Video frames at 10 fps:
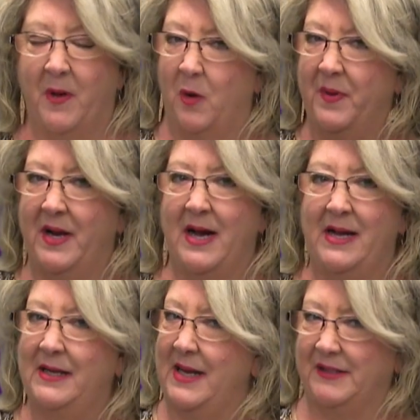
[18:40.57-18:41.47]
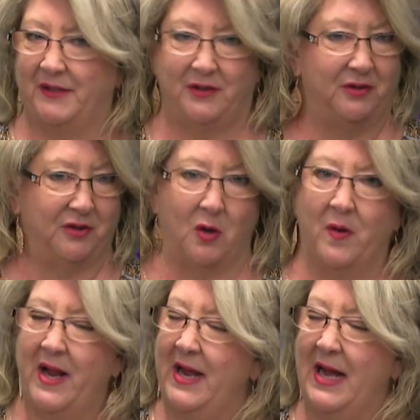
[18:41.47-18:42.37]
Obadiah has
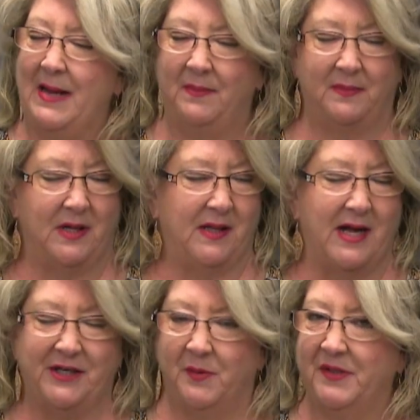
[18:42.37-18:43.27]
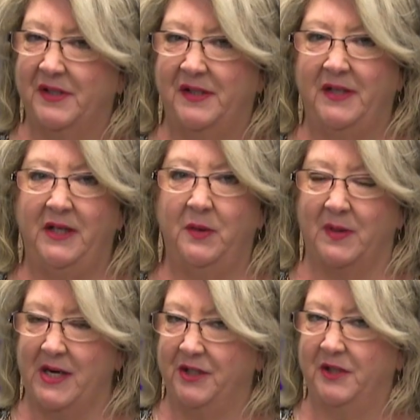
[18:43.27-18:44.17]
told Ahab, Elijah wants to see
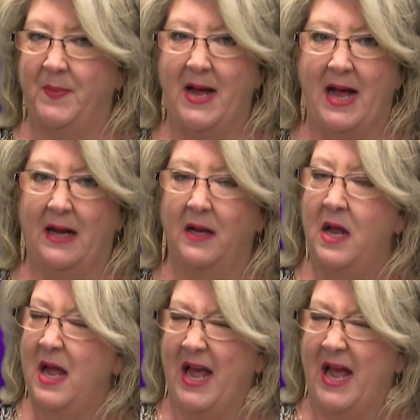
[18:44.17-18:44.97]
you. Elijah's back.